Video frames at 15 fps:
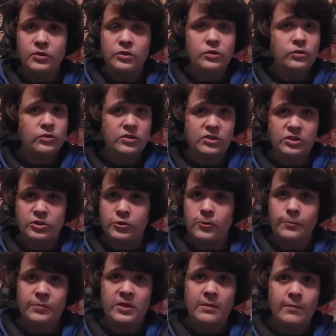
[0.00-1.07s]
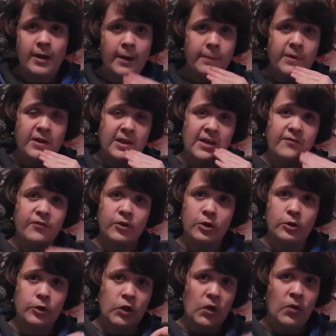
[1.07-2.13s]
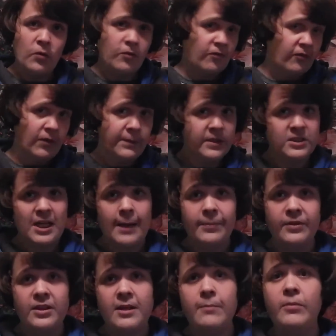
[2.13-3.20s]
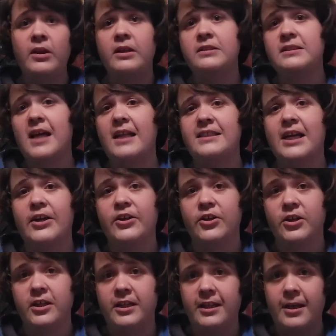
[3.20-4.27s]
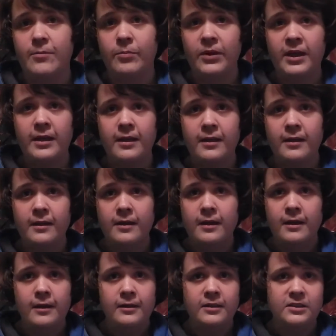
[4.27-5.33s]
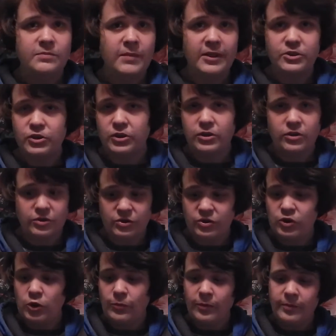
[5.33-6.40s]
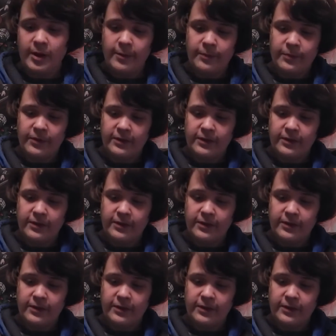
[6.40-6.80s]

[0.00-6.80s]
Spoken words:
You just scoop them up. Never go from the top of them because that's how you're going to get bit. Just make sure you just scoop them up.